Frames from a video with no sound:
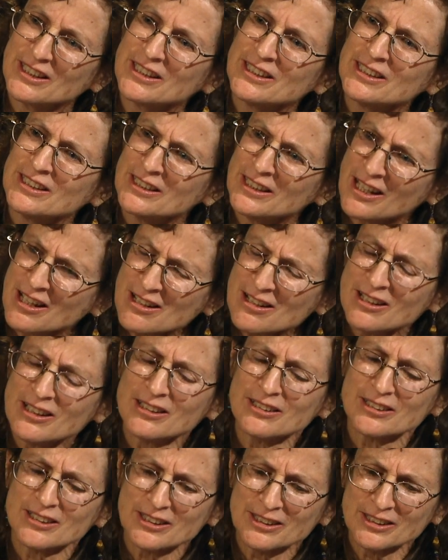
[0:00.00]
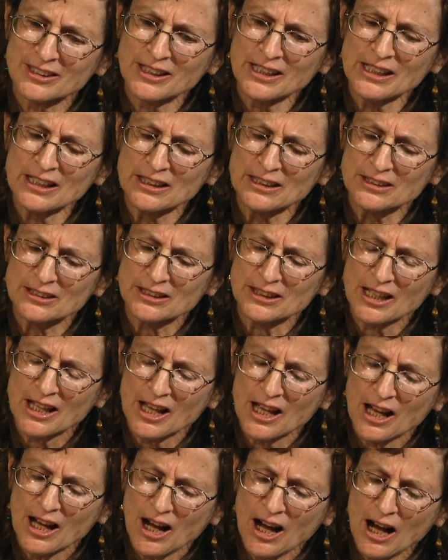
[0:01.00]
Yeah, yeah.
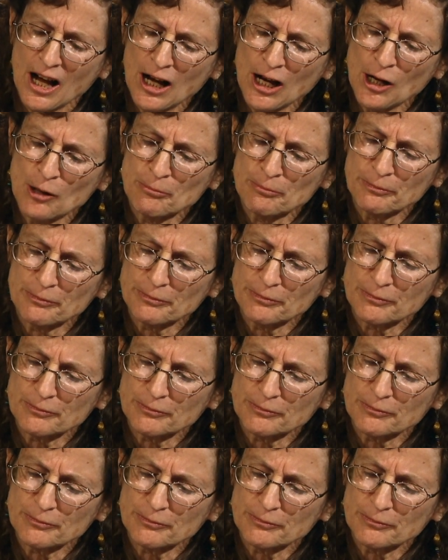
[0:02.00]
Um,